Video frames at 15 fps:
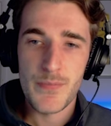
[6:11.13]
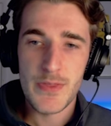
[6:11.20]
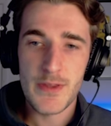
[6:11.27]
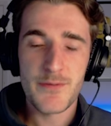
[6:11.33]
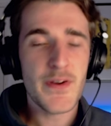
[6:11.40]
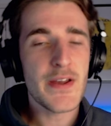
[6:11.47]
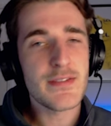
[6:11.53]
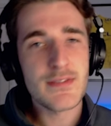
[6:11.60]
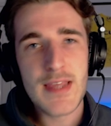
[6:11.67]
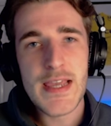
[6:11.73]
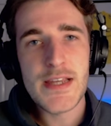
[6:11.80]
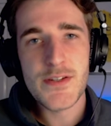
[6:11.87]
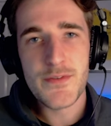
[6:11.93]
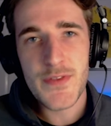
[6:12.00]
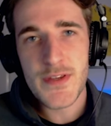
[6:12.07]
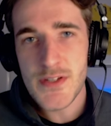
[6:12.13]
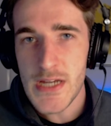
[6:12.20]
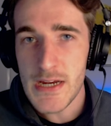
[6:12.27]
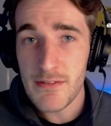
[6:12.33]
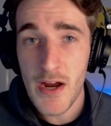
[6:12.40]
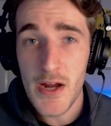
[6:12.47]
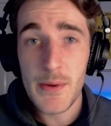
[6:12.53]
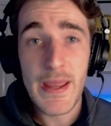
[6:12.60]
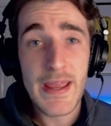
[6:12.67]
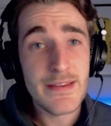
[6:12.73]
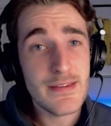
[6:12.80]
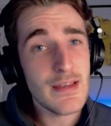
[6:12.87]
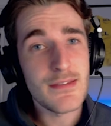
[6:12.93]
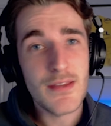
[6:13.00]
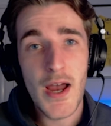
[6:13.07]
the first stage of the Giro
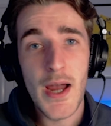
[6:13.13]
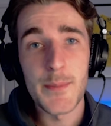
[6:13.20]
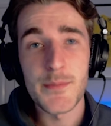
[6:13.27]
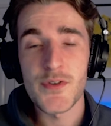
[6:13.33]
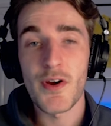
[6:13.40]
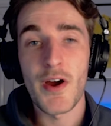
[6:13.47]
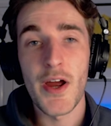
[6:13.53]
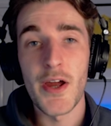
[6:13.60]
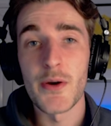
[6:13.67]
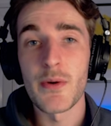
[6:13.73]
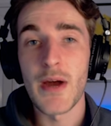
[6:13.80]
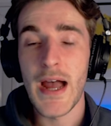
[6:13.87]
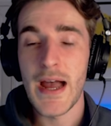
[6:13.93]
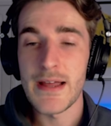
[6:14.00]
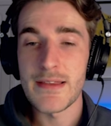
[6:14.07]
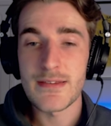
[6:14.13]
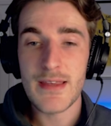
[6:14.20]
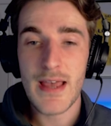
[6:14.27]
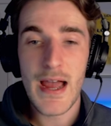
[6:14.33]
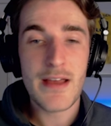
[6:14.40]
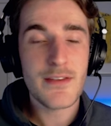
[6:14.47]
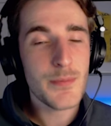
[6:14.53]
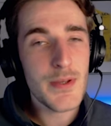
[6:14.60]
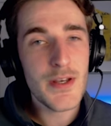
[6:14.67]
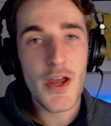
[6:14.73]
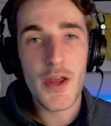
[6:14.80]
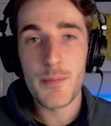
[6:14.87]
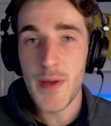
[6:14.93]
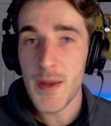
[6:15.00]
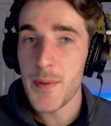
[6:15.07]
is a time trial, and as we
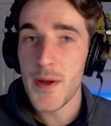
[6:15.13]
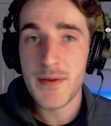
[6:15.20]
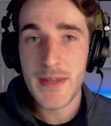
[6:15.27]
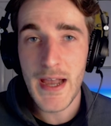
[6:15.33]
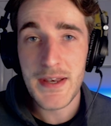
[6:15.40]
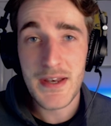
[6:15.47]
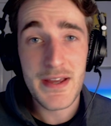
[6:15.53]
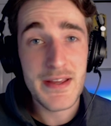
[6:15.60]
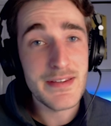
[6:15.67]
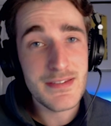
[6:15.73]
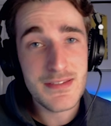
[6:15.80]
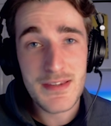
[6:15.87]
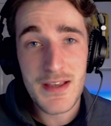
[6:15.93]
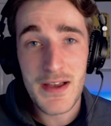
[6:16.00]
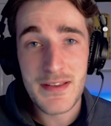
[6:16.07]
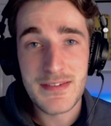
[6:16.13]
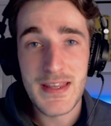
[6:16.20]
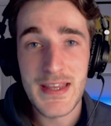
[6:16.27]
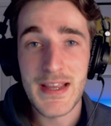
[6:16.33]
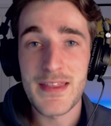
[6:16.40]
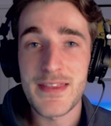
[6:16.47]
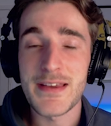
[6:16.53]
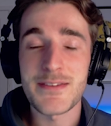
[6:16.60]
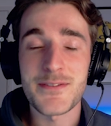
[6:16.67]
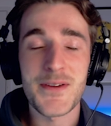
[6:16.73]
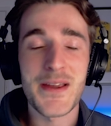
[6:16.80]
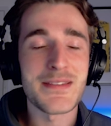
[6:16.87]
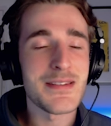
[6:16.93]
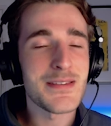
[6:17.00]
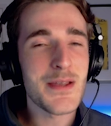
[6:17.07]
know, Pippo Ganna is starting this
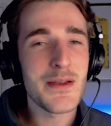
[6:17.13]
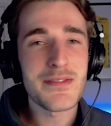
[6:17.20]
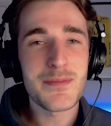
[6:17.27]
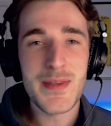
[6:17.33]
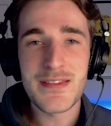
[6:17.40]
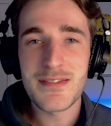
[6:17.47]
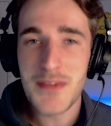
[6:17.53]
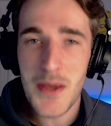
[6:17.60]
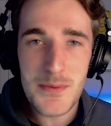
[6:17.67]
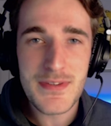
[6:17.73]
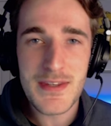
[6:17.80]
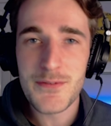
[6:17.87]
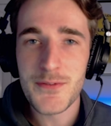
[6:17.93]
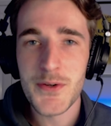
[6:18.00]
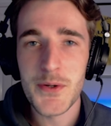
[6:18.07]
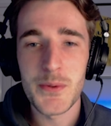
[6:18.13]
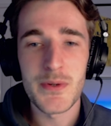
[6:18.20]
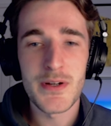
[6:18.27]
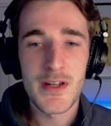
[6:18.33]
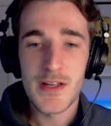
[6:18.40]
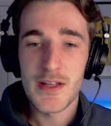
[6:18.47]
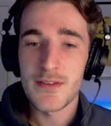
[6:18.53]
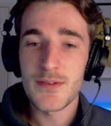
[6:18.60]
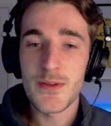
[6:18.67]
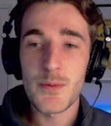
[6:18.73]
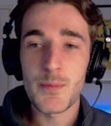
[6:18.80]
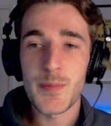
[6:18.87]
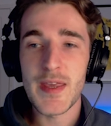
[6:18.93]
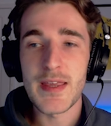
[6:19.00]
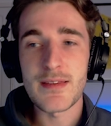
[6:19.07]
race. He's going to be so difficult
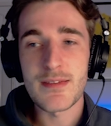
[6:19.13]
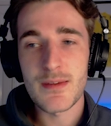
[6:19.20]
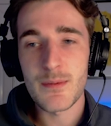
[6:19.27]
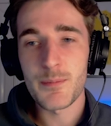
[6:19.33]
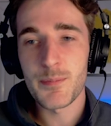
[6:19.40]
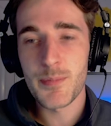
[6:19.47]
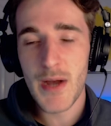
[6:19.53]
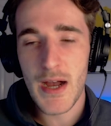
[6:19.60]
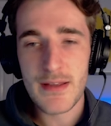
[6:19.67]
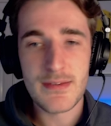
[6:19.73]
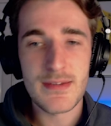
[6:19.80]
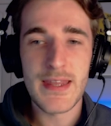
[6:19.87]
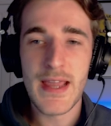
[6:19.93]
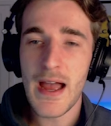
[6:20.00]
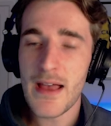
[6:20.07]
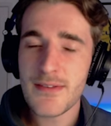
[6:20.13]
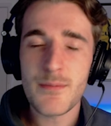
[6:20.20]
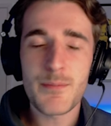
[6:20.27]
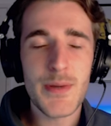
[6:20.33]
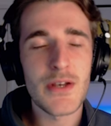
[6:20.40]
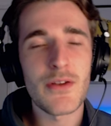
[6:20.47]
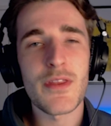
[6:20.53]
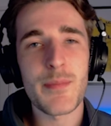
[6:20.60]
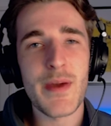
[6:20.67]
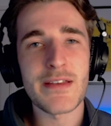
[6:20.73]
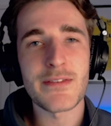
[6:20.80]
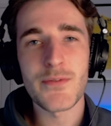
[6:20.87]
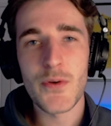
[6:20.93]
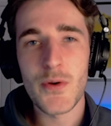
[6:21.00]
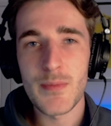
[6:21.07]
to beat, but he hasn't been on the
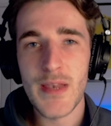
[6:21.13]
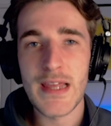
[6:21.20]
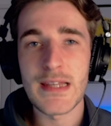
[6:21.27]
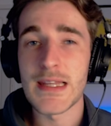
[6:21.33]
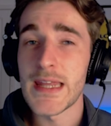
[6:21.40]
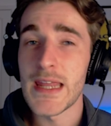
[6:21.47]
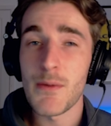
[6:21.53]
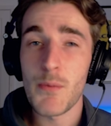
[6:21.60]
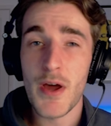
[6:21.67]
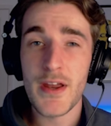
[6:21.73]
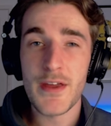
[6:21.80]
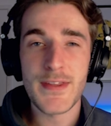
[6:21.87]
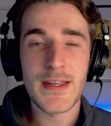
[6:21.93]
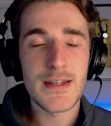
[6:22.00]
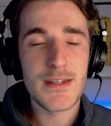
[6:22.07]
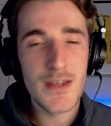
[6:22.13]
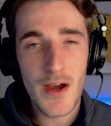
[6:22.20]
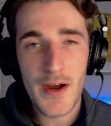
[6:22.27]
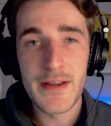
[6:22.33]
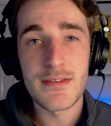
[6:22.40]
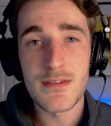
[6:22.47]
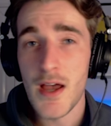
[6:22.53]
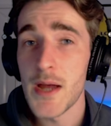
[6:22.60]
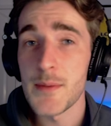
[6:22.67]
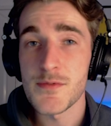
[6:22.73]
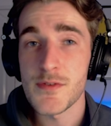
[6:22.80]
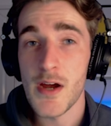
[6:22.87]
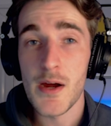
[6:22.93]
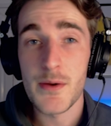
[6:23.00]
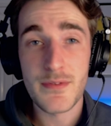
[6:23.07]
best form lately. He won, I think, 9 time
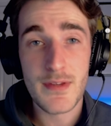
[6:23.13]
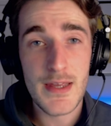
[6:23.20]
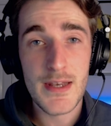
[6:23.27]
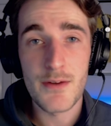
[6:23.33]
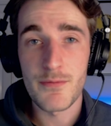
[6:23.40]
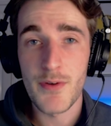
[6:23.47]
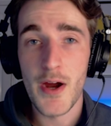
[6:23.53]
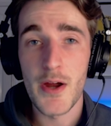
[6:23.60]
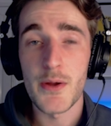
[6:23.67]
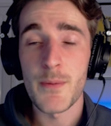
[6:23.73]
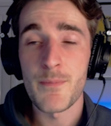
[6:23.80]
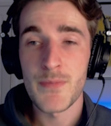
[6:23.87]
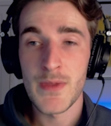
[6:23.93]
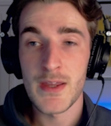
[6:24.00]
trials in a row